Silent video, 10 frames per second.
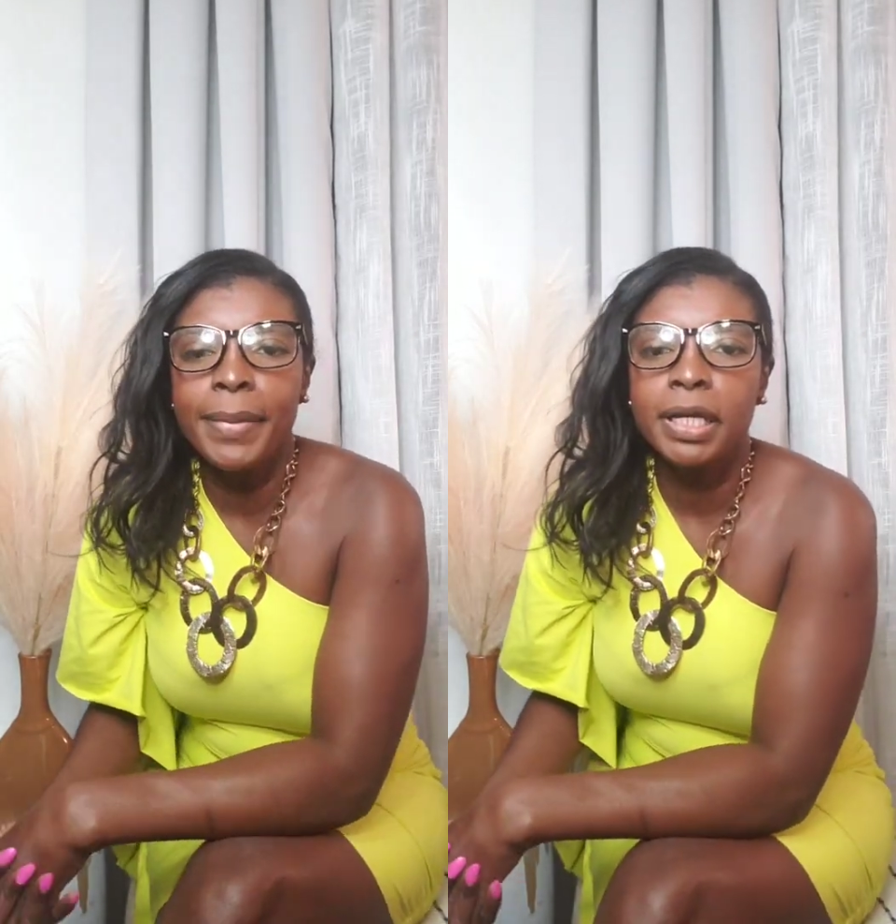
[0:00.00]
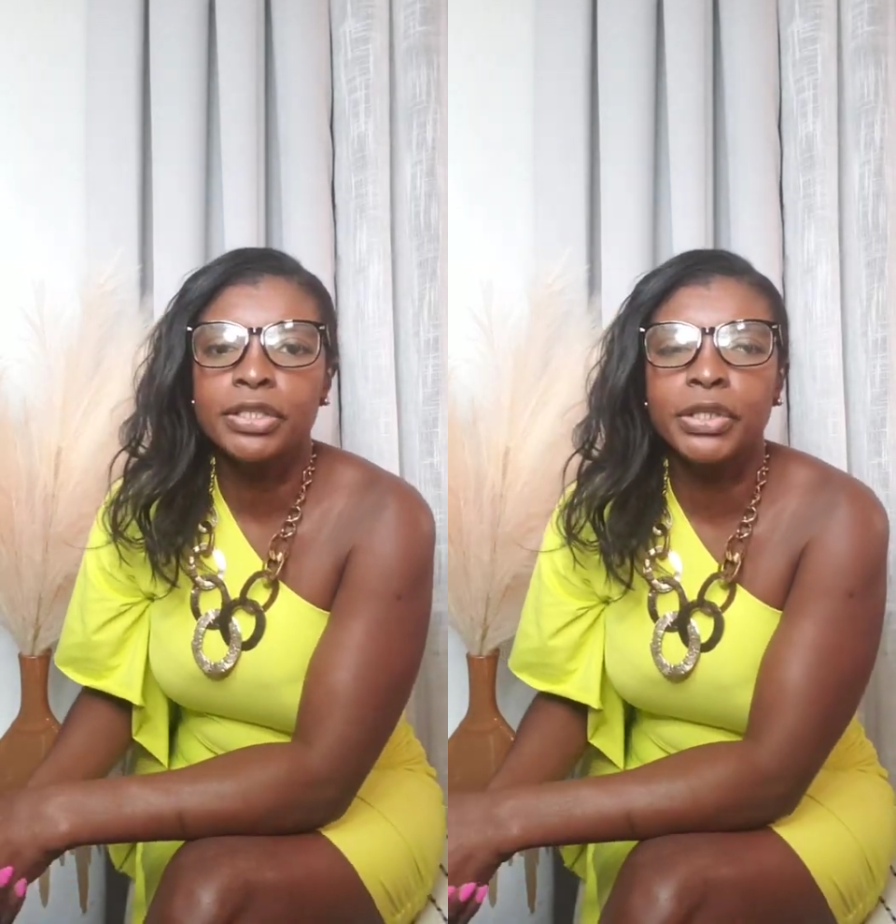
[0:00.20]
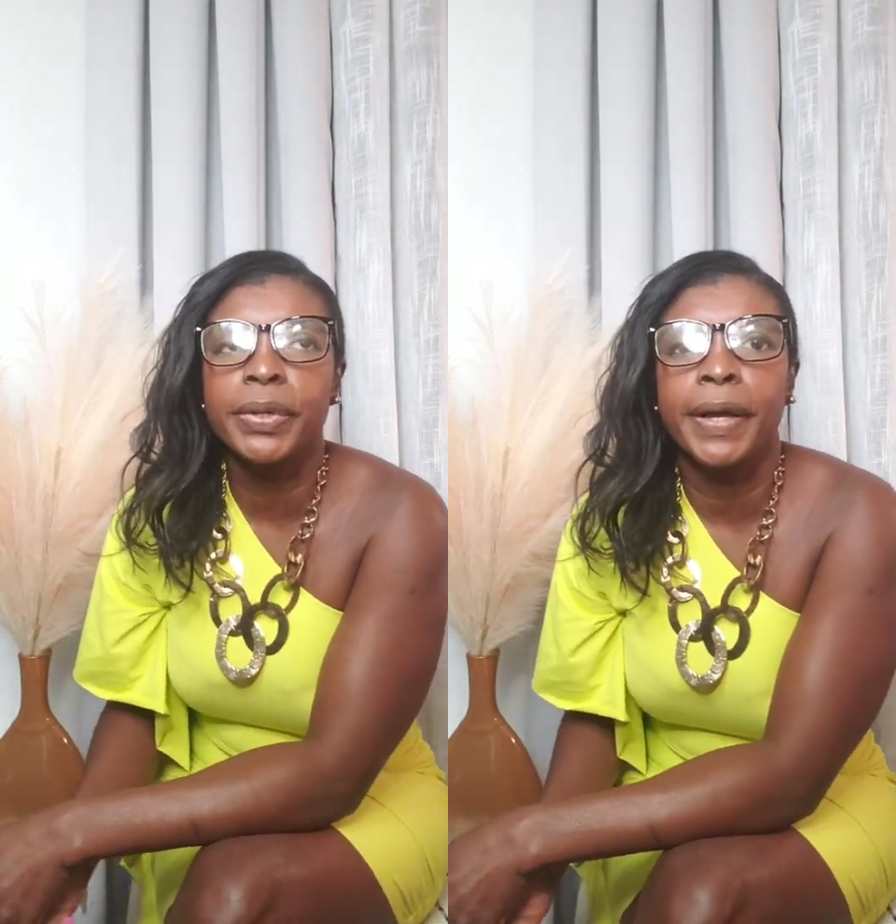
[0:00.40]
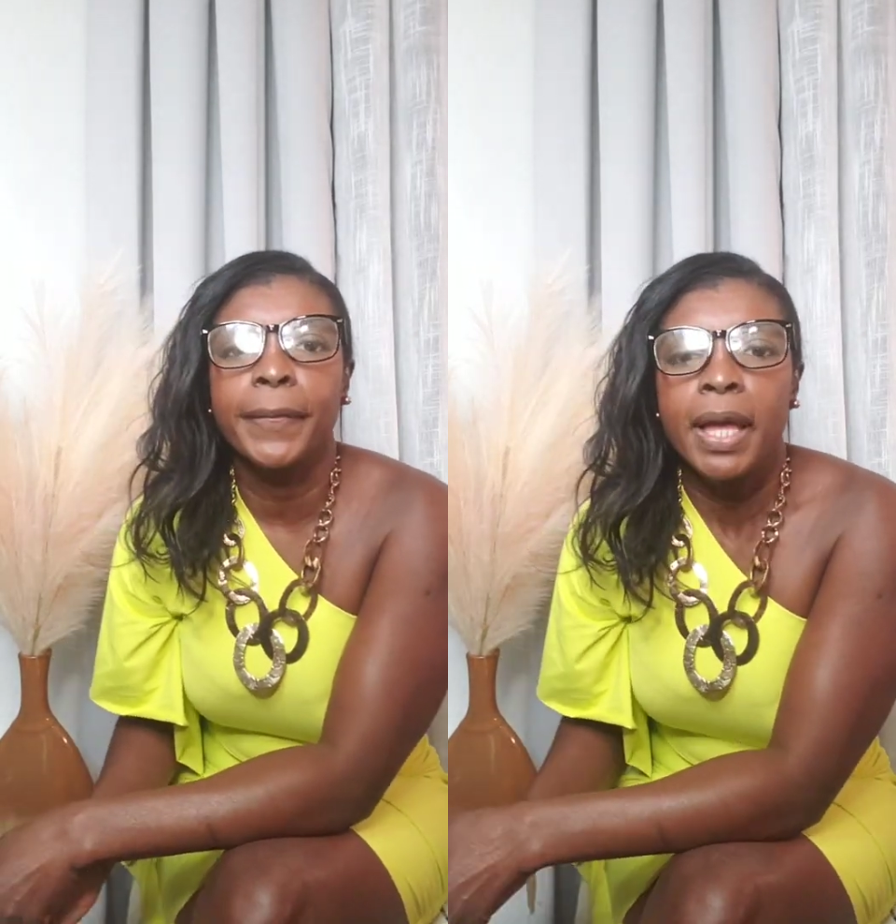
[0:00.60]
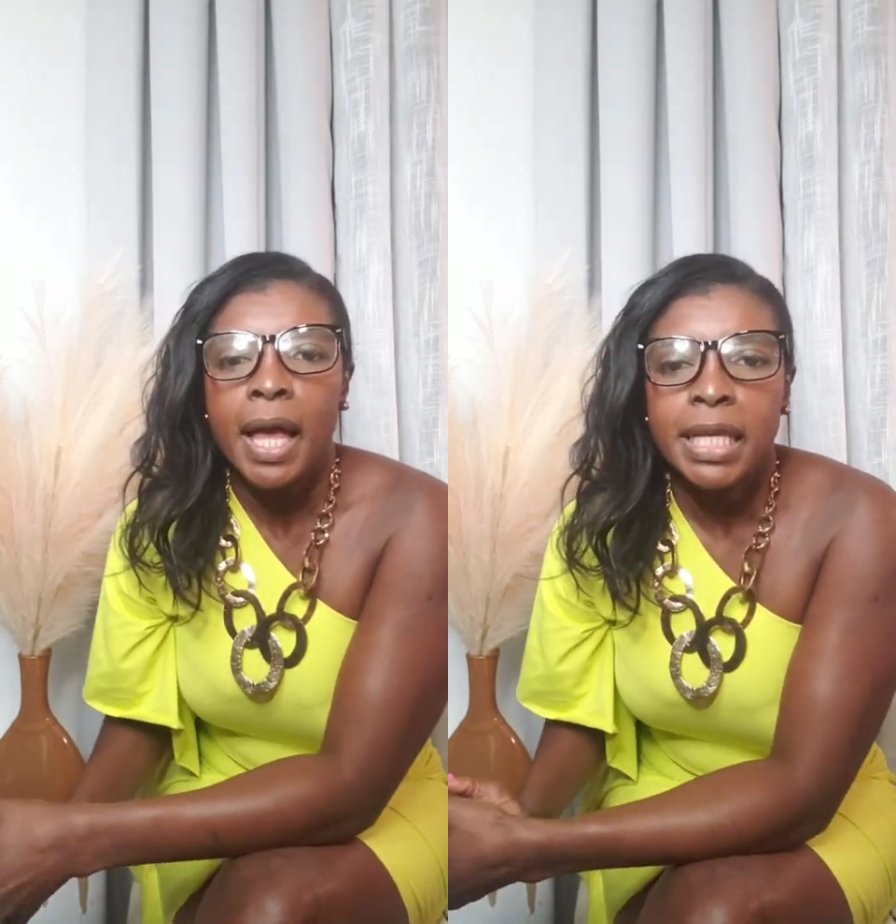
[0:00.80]
So I
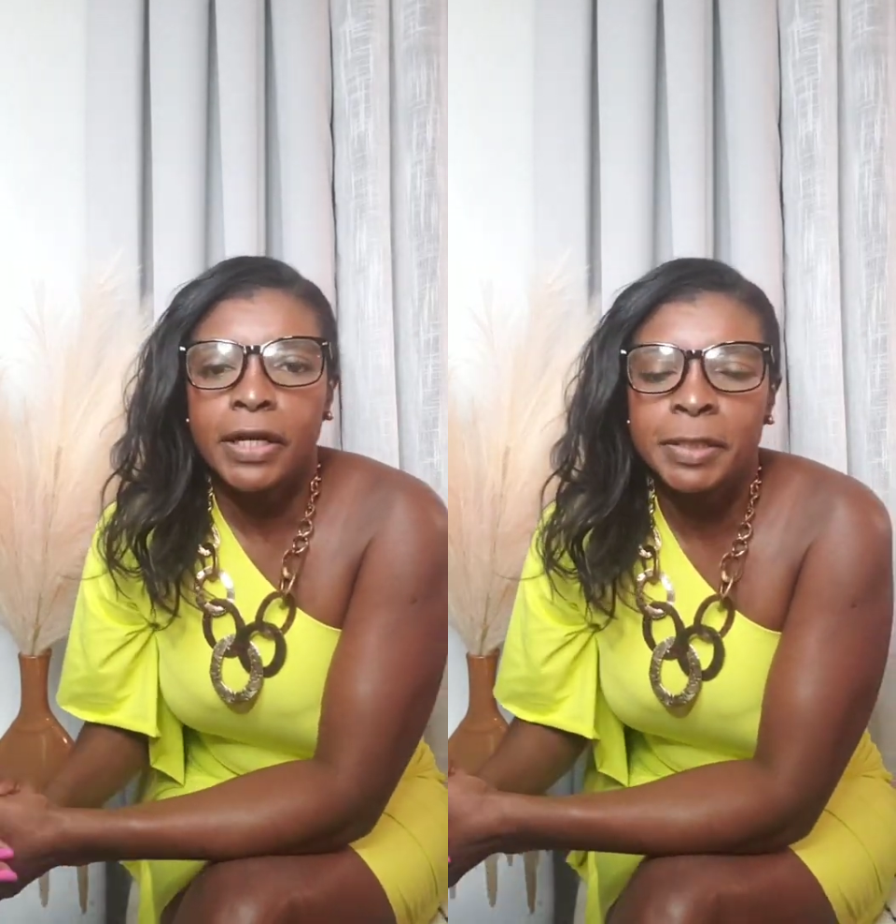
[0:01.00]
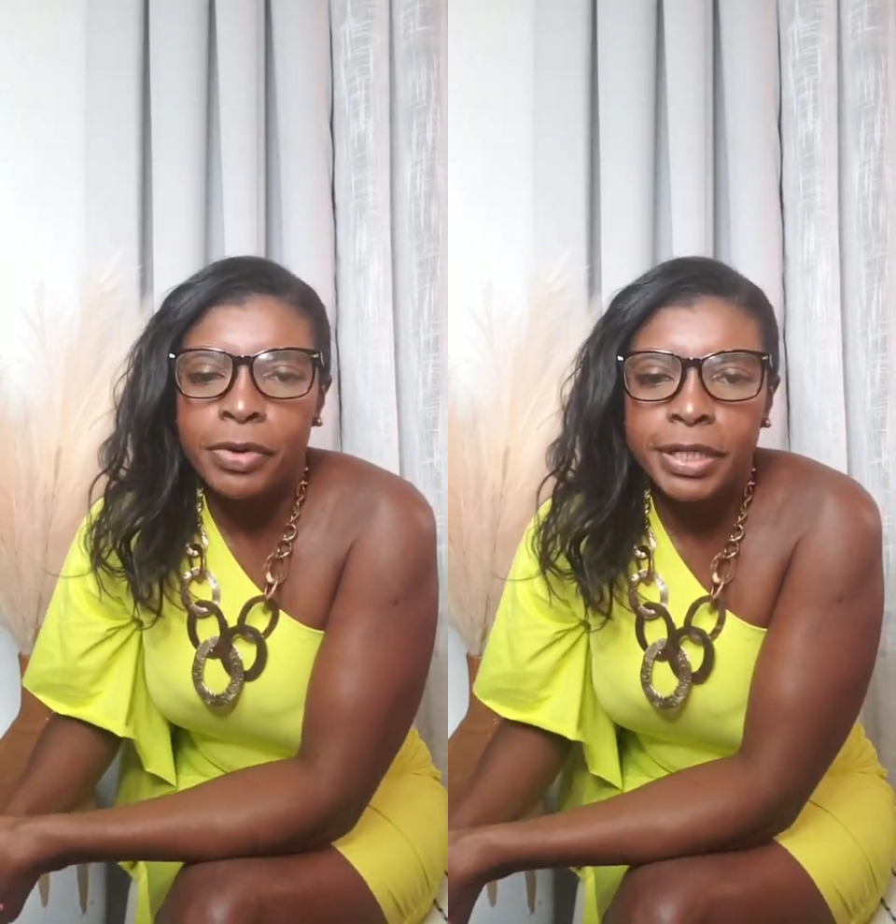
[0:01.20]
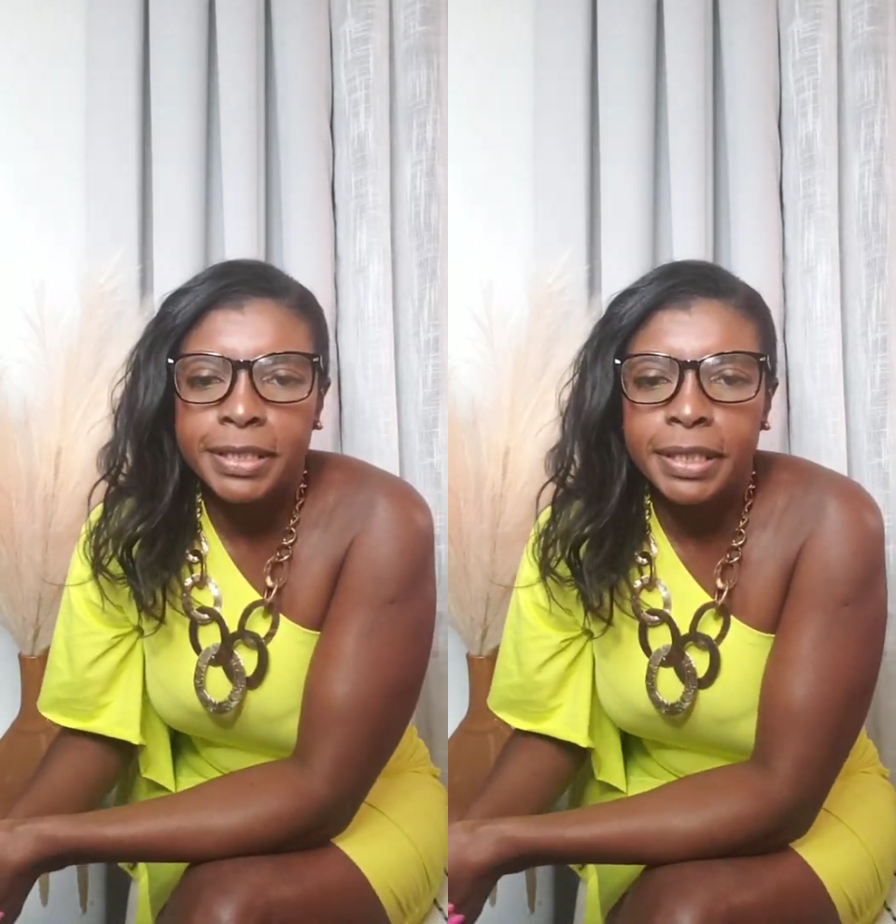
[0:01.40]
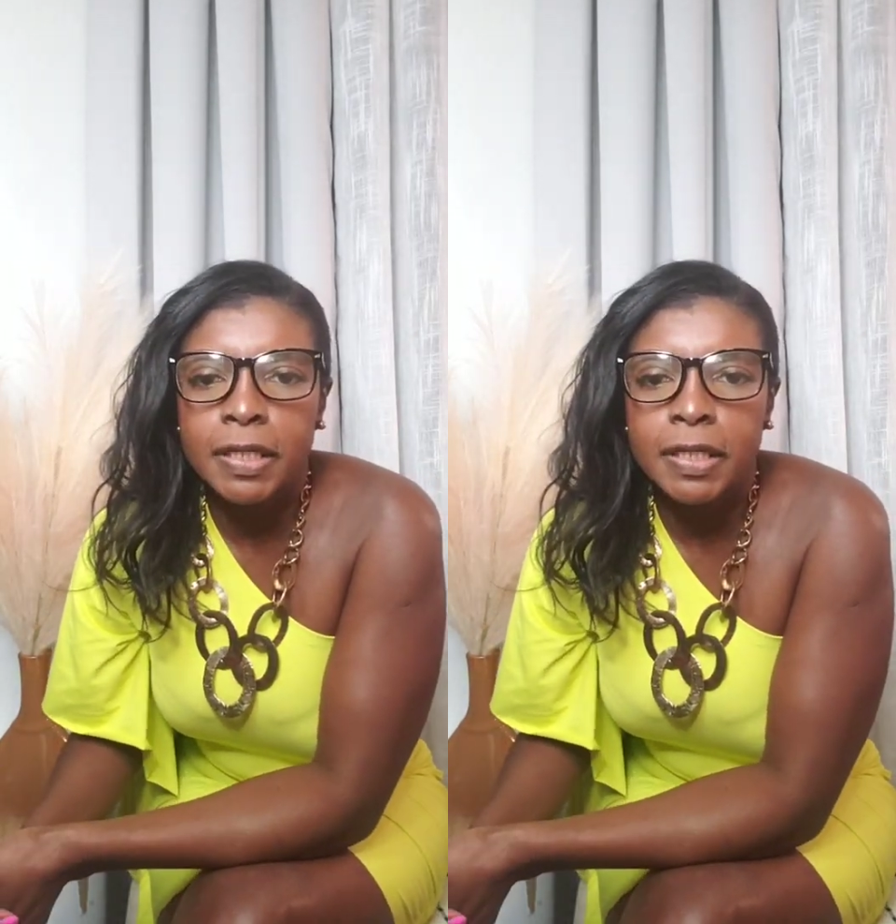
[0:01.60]
was born in St.